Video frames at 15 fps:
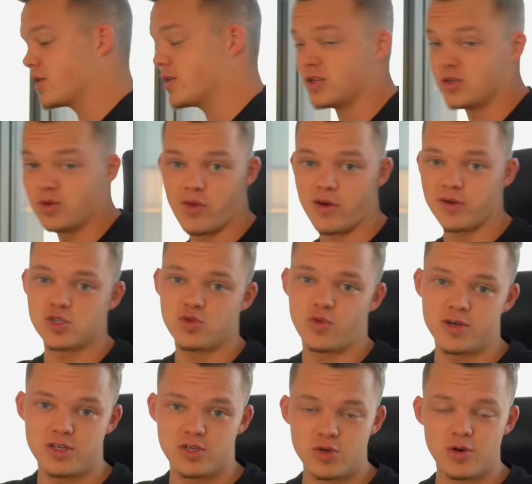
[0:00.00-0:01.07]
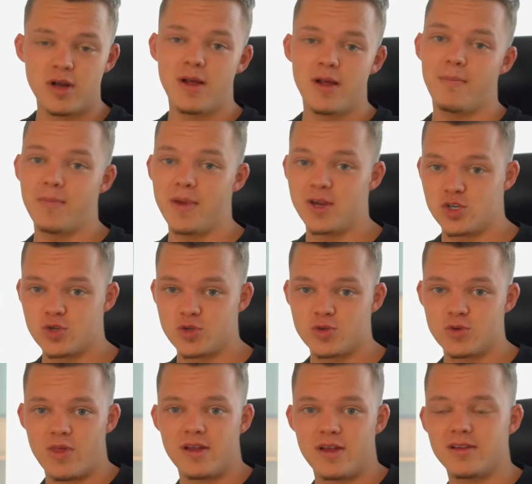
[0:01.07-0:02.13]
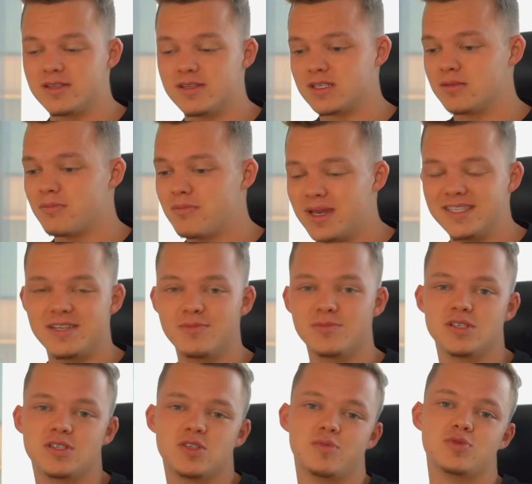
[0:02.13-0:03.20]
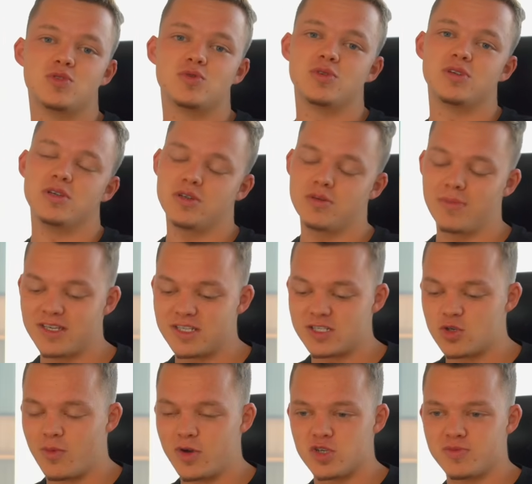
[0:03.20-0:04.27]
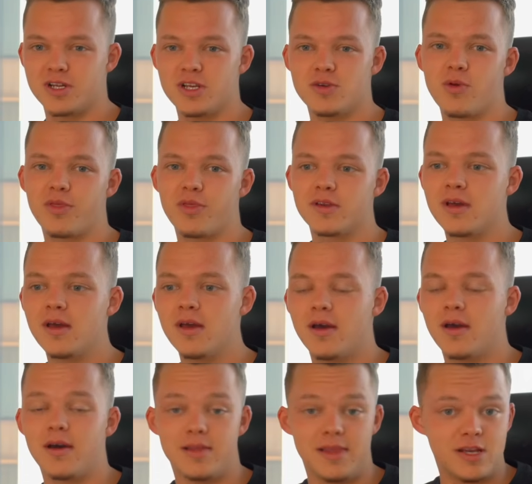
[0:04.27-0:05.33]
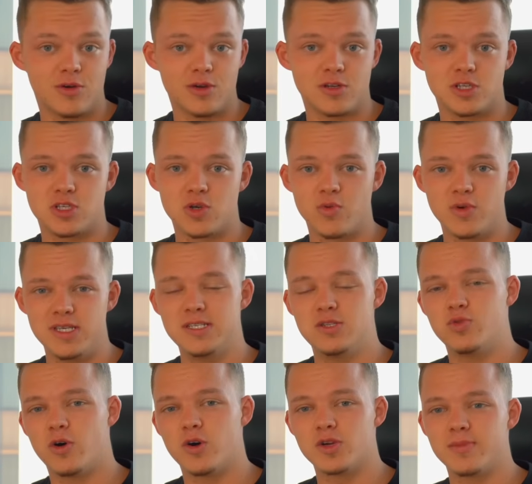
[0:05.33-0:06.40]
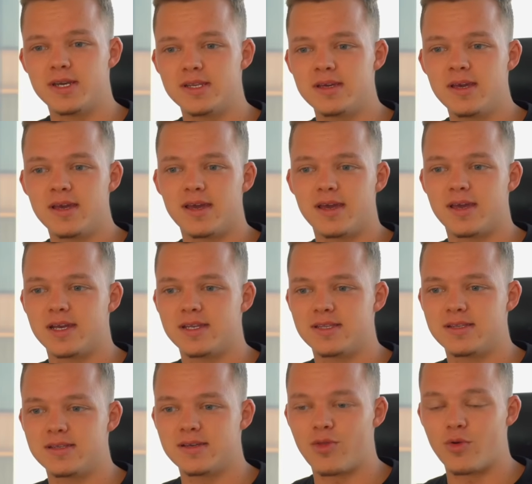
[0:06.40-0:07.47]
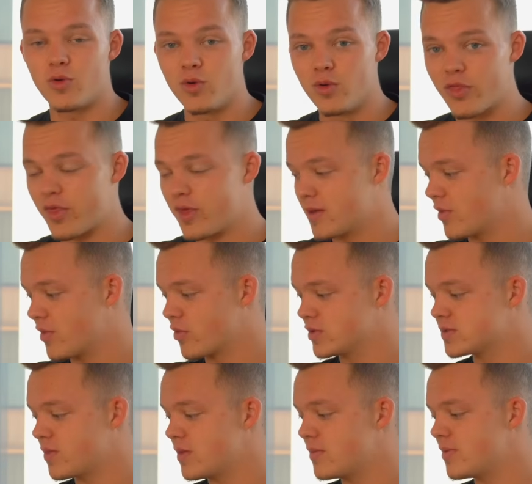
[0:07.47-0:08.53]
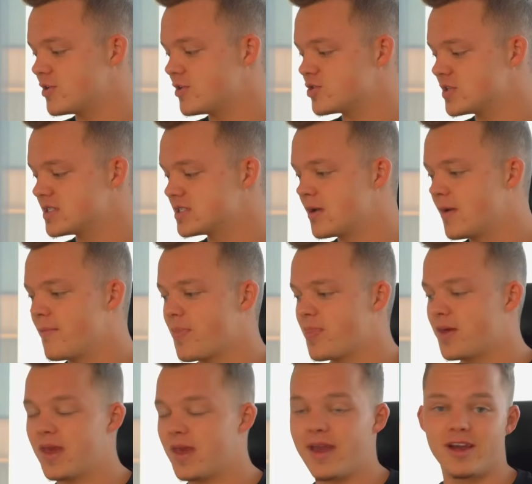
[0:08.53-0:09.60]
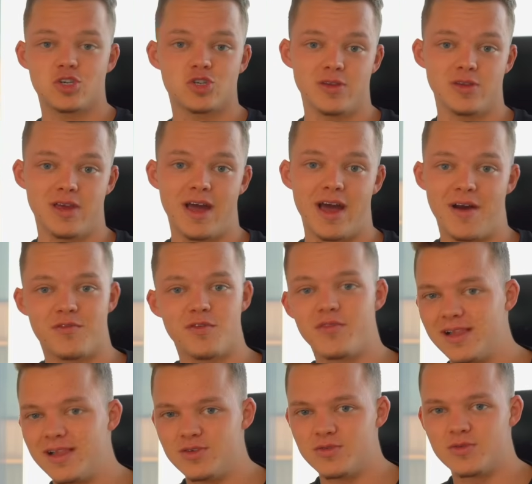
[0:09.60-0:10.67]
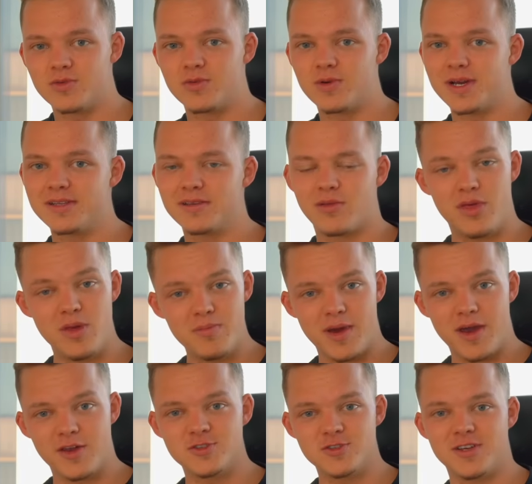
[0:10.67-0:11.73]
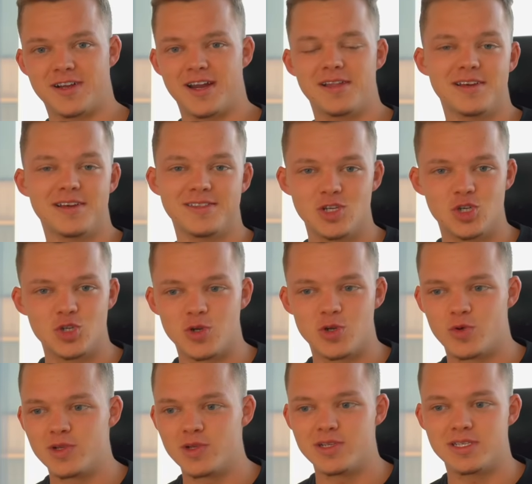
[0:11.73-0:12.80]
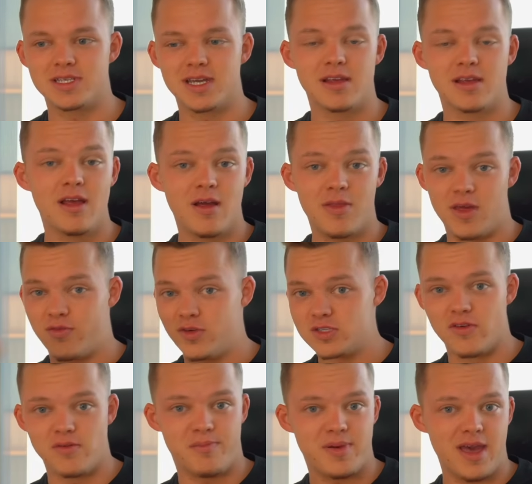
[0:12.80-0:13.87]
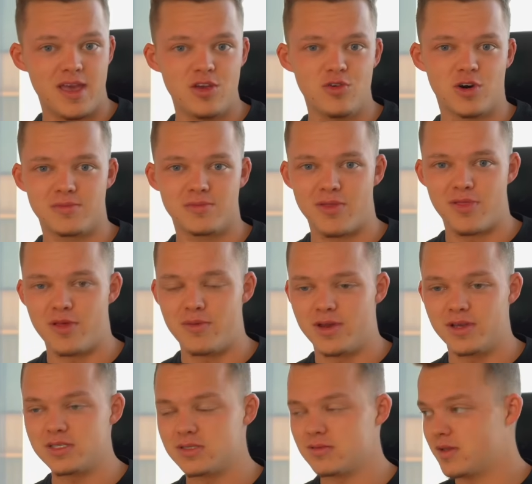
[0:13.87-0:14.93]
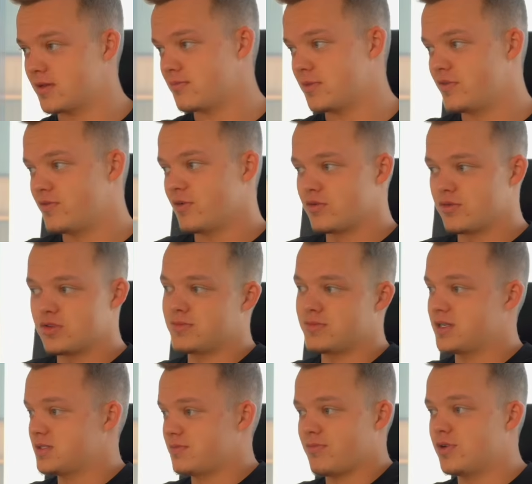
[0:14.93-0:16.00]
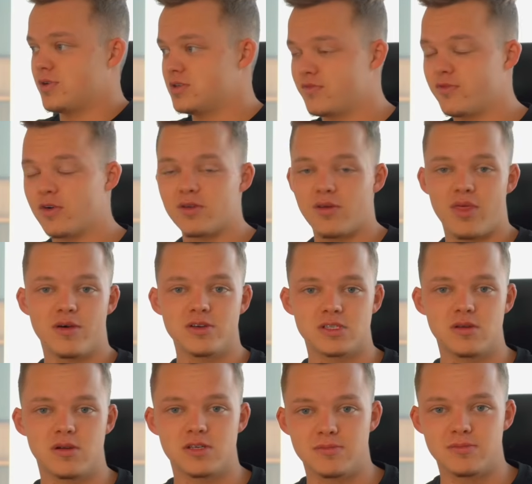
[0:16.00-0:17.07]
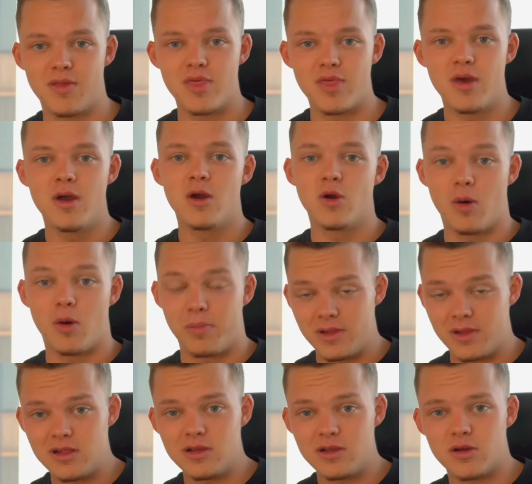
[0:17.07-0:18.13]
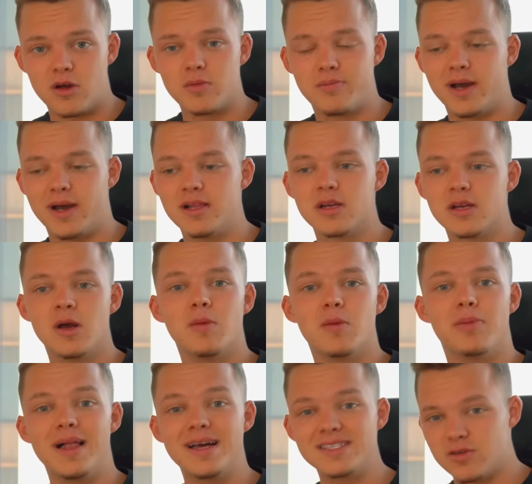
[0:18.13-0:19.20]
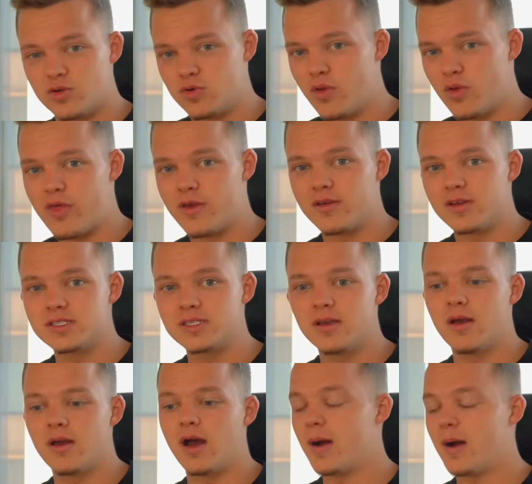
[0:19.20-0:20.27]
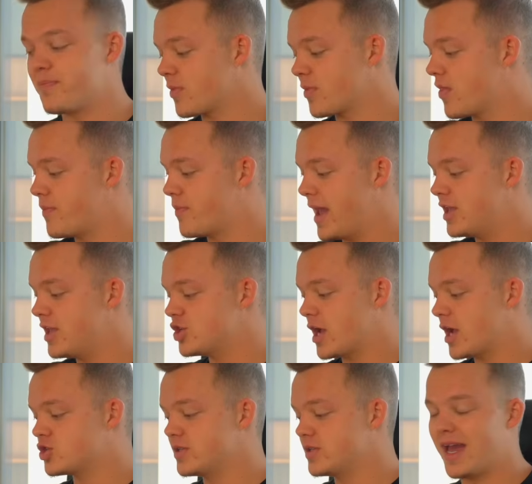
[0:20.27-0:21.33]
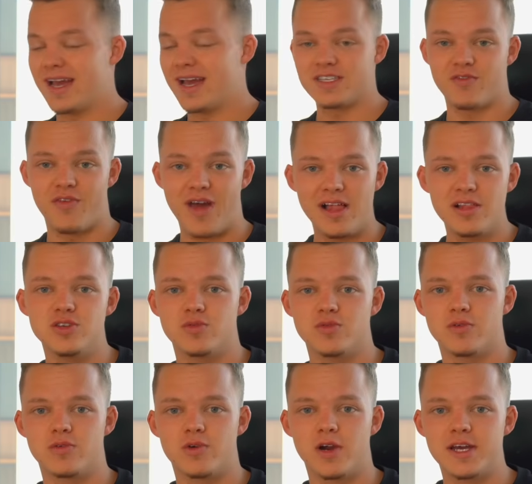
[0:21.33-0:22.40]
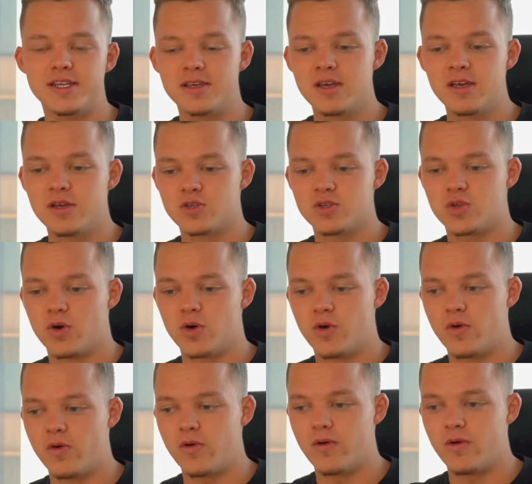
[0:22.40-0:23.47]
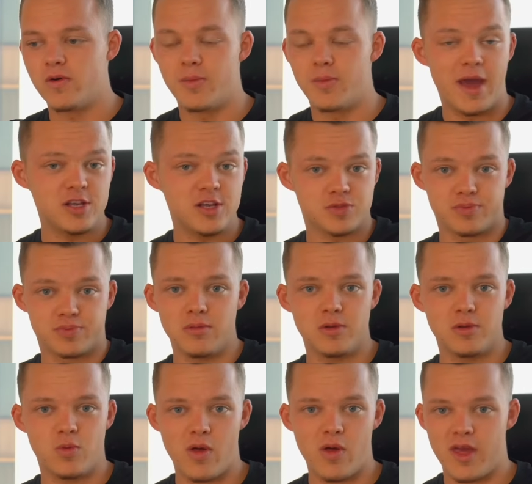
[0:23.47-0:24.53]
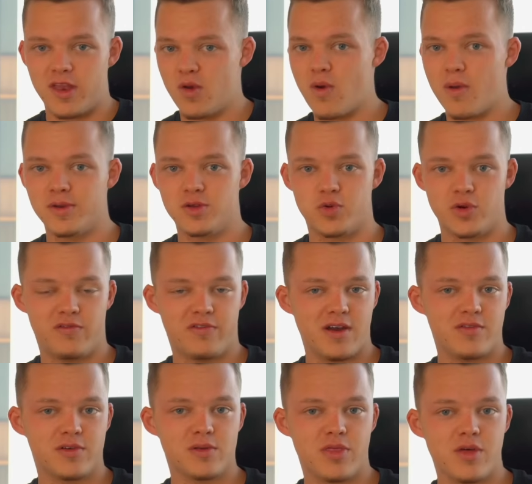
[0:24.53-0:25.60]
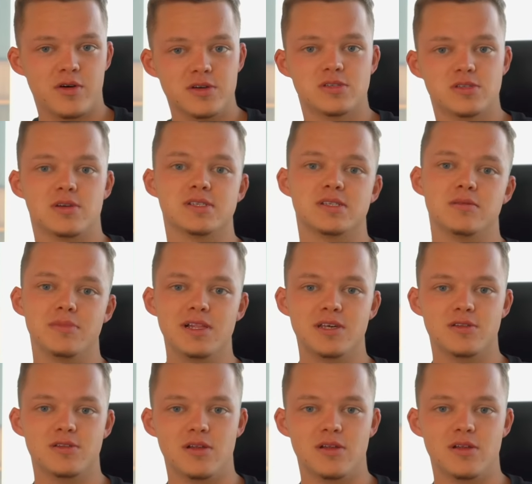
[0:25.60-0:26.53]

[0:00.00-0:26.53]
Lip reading: in 2022, make sure to do that. It's an amazing business opportunity. You can make so much money with it. Later on, it's so easy to automate, and the cool thing about those theme pages is that they actually have a value, right? Theme pages are kind of like digital real estate. They first of all pay you on a monthly basis, like Money Focus makes $30,000 to $40,000 a month, completely on autopilot. Plus the cool thing is, the page actually has value, right? So the page is probably worth anywhere between $500,000 and $1 million,